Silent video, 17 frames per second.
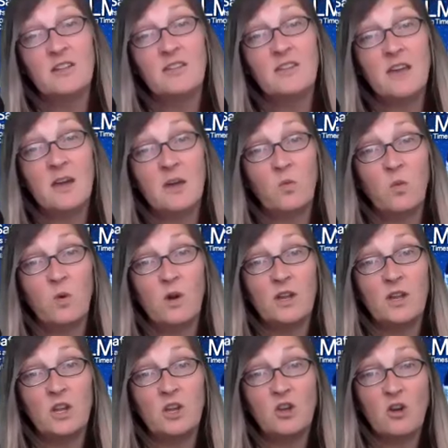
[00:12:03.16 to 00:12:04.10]
that
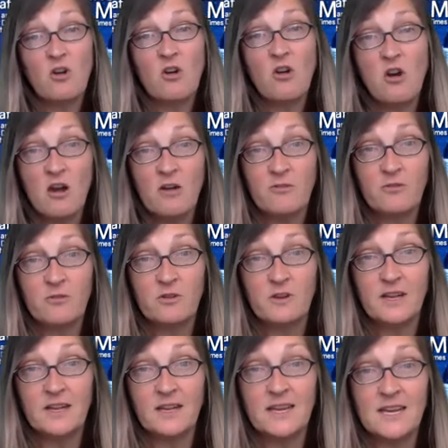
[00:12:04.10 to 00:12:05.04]
what you're
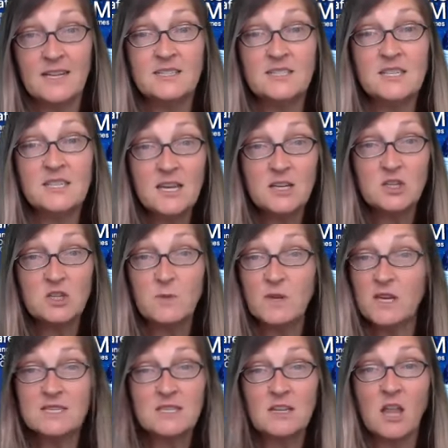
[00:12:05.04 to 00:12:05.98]
offering can teach,
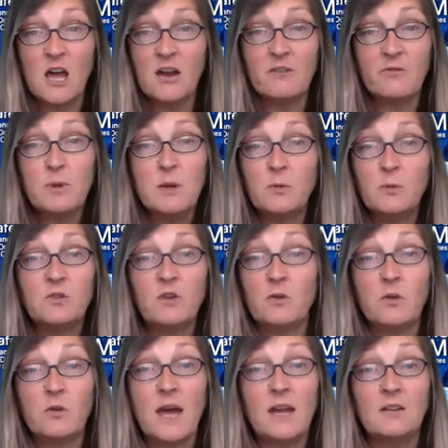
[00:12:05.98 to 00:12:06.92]
because a lot of people don't
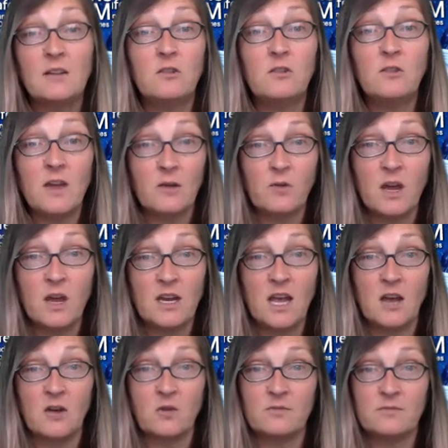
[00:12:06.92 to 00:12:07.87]
know how to do that right now.